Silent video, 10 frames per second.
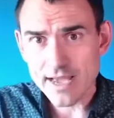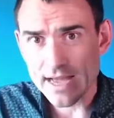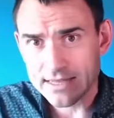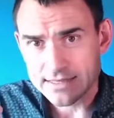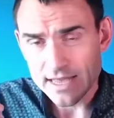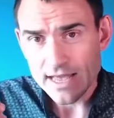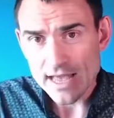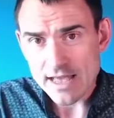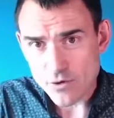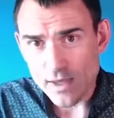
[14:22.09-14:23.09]
And
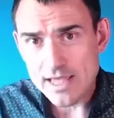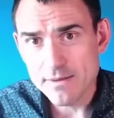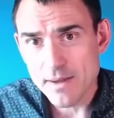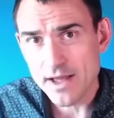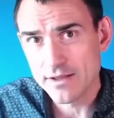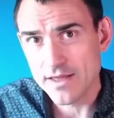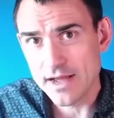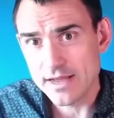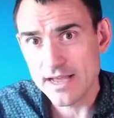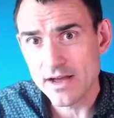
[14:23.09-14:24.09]
if you email
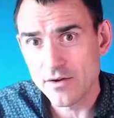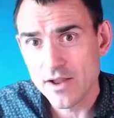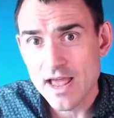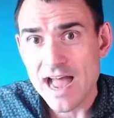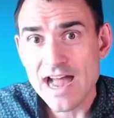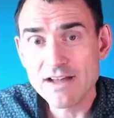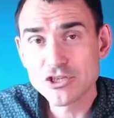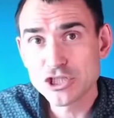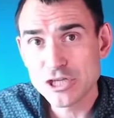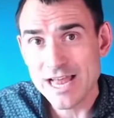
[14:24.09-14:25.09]
that account, I've
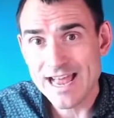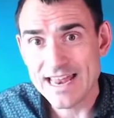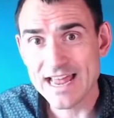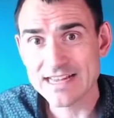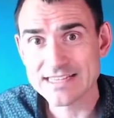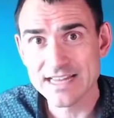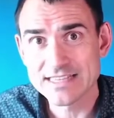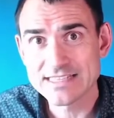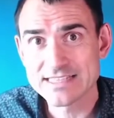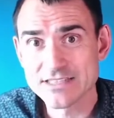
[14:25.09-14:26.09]
shared
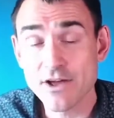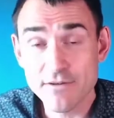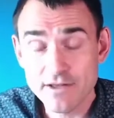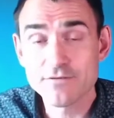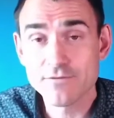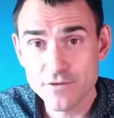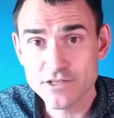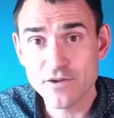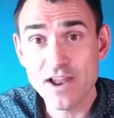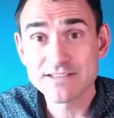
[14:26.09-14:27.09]
access. So
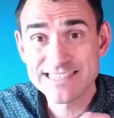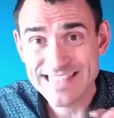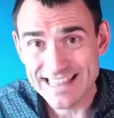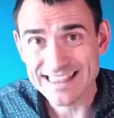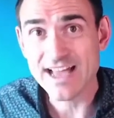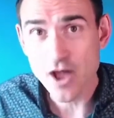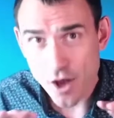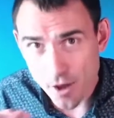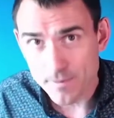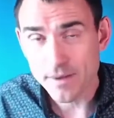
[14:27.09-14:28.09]
first of all, I've set that
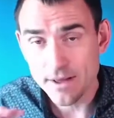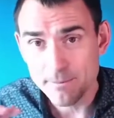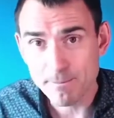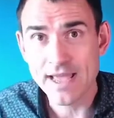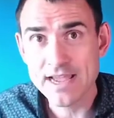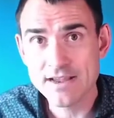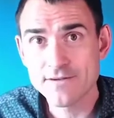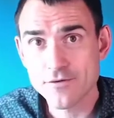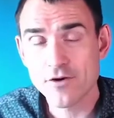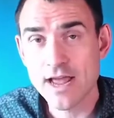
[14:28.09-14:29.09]
up and paid
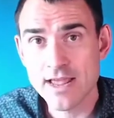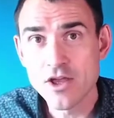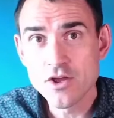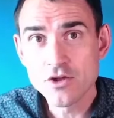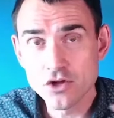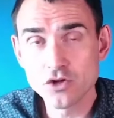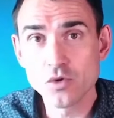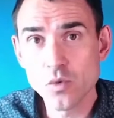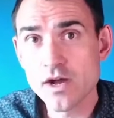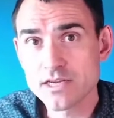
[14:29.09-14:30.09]
for a
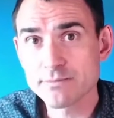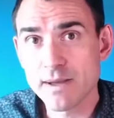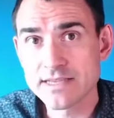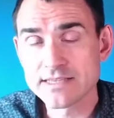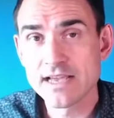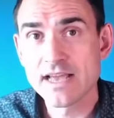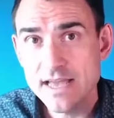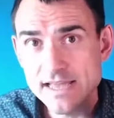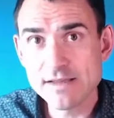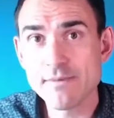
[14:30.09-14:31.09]
Google Workspace
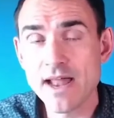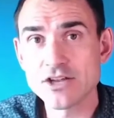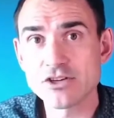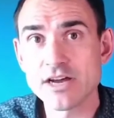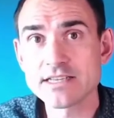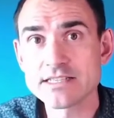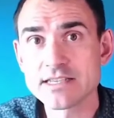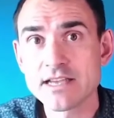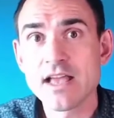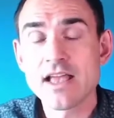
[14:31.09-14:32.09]
email
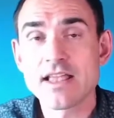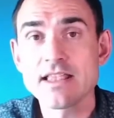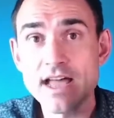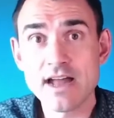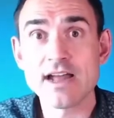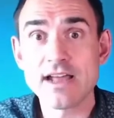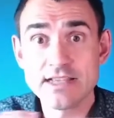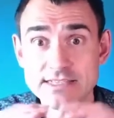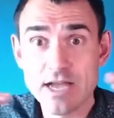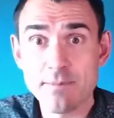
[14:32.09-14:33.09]
address that
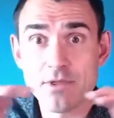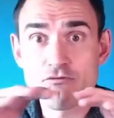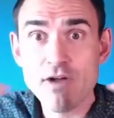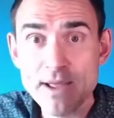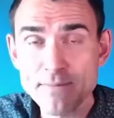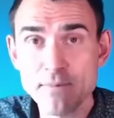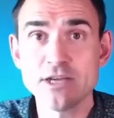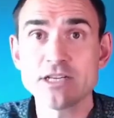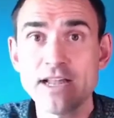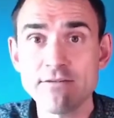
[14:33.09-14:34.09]
is set up at the right
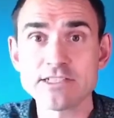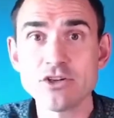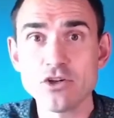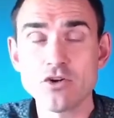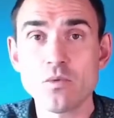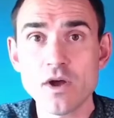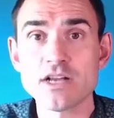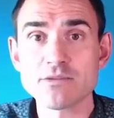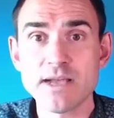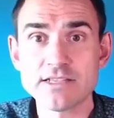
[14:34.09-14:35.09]
permission levels in Google
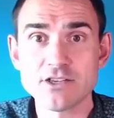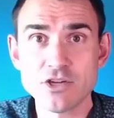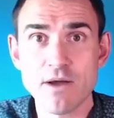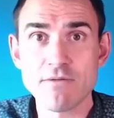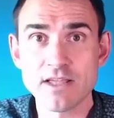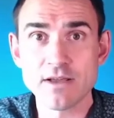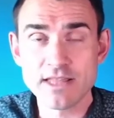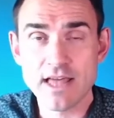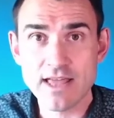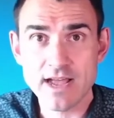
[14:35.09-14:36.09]
Workspace to do everything
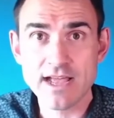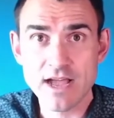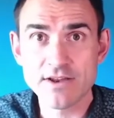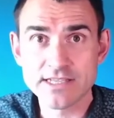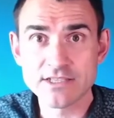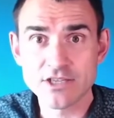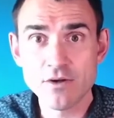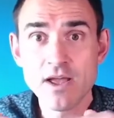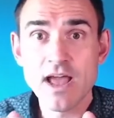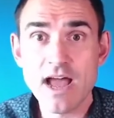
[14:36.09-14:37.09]
that account needs to
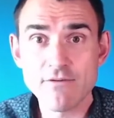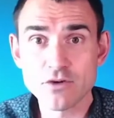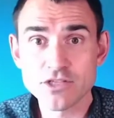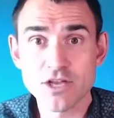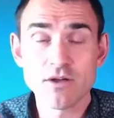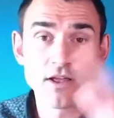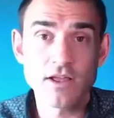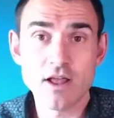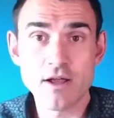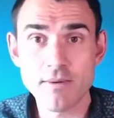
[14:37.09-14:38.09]
do. I've also
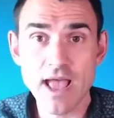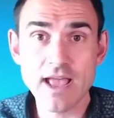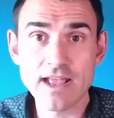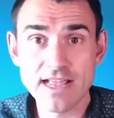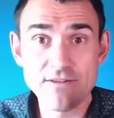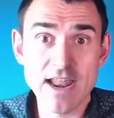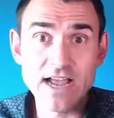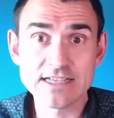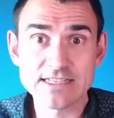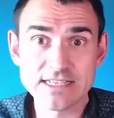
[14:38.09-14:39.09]
given
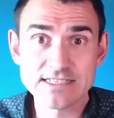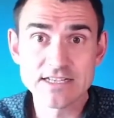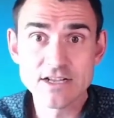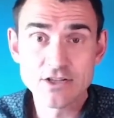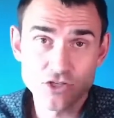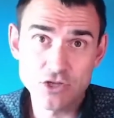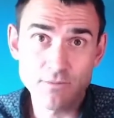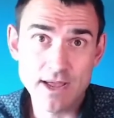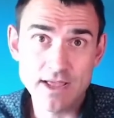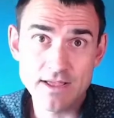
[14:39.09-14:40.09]
access
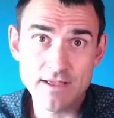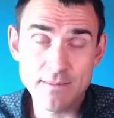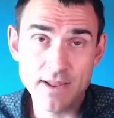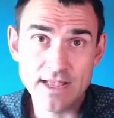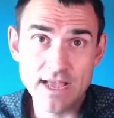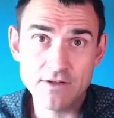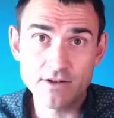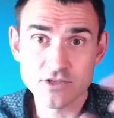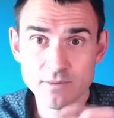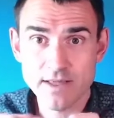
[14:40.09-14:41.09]
to my email
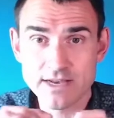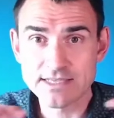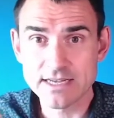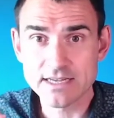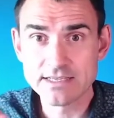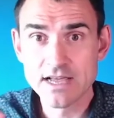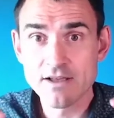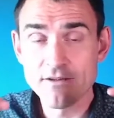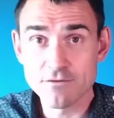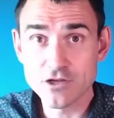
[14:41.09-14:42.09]
account. I'll talk about that in a second,
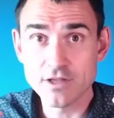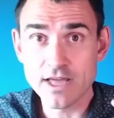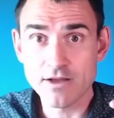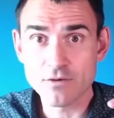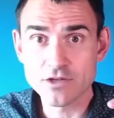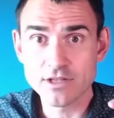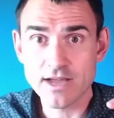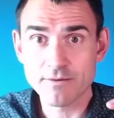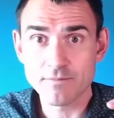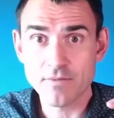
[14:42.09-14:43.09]
to
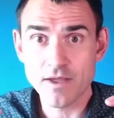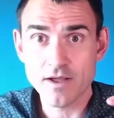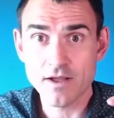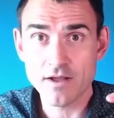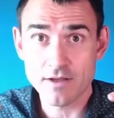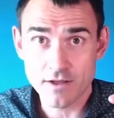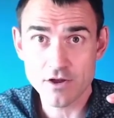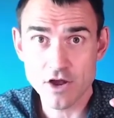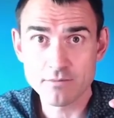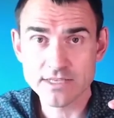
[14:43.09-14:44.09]
that
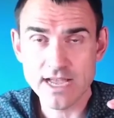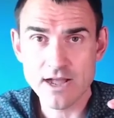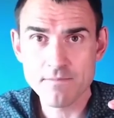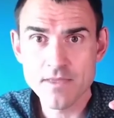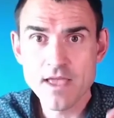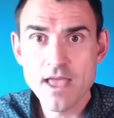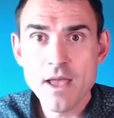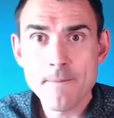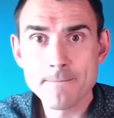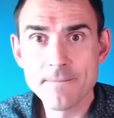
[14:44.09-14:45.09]
comms account.
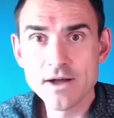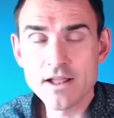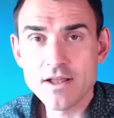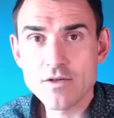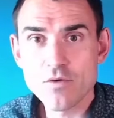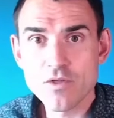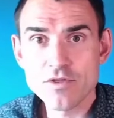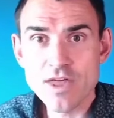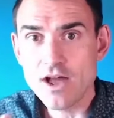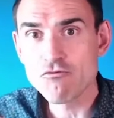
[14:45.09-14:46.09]
But
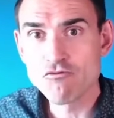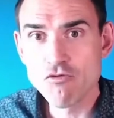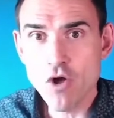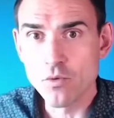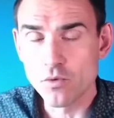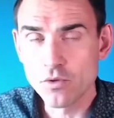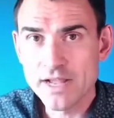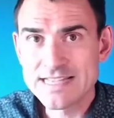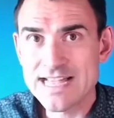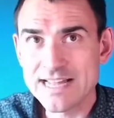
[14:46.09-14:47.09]
that
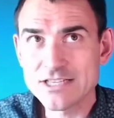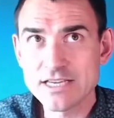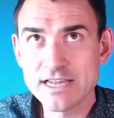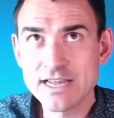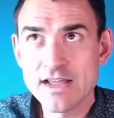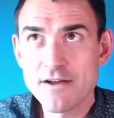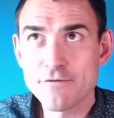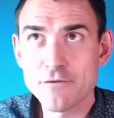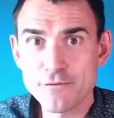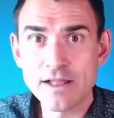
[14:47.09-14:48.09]
role is actually
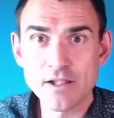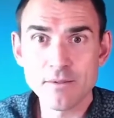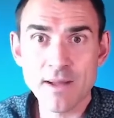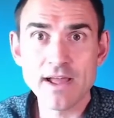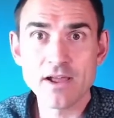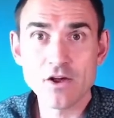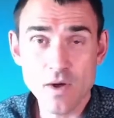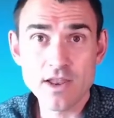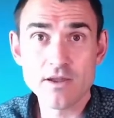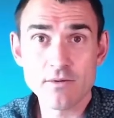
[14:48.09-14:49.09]
fulfilled by
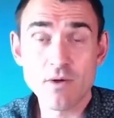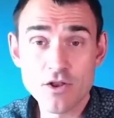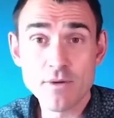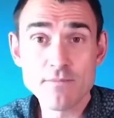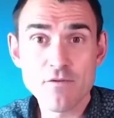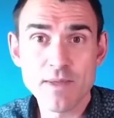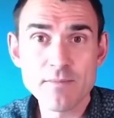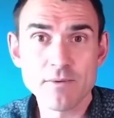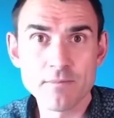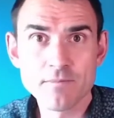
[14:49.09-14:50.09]
quite a number of
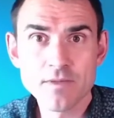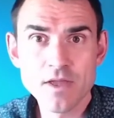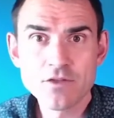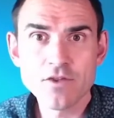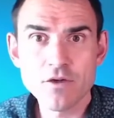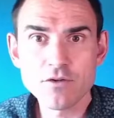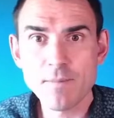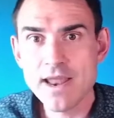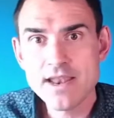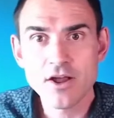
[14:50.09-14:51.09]
people. So
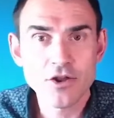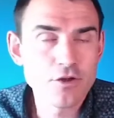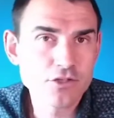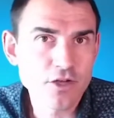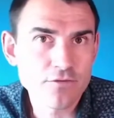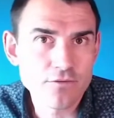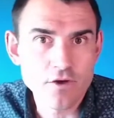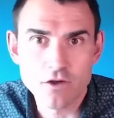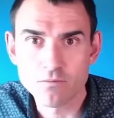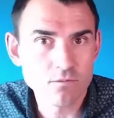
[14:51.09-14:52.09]
depending on who's off
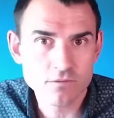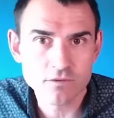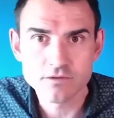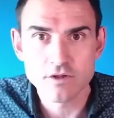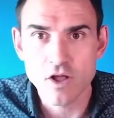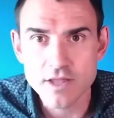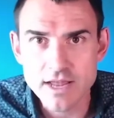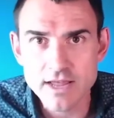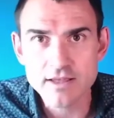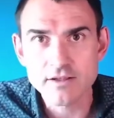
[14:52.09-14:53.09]
on
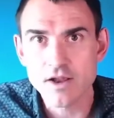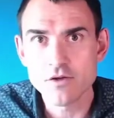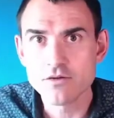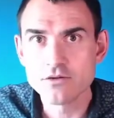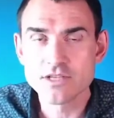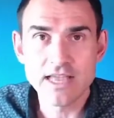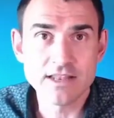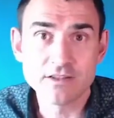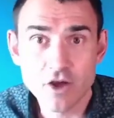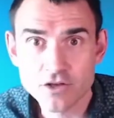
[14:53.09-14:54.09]
holiday, who's
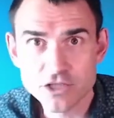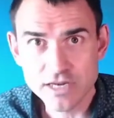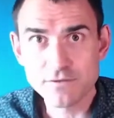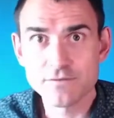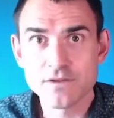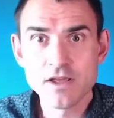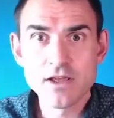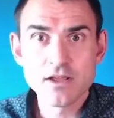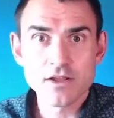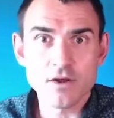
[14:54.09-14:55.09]
on shift,
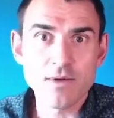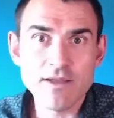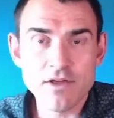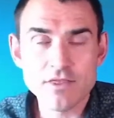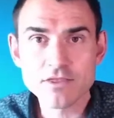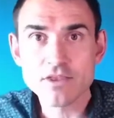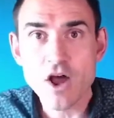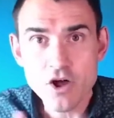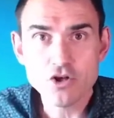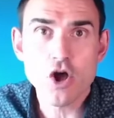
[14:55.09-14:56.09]
whatever,
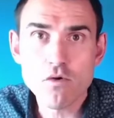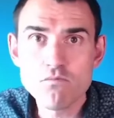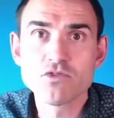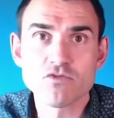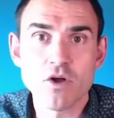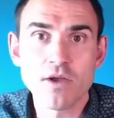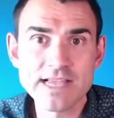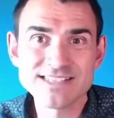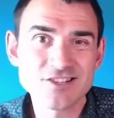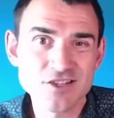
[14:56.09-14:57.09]
our comms role
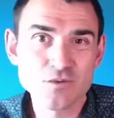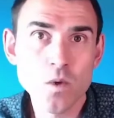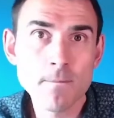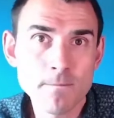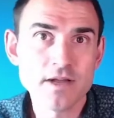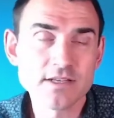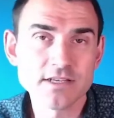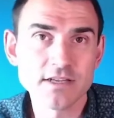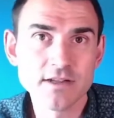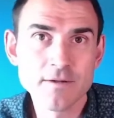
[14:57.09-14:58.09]
isn't just one
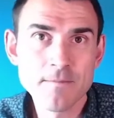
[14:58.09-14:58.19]
person.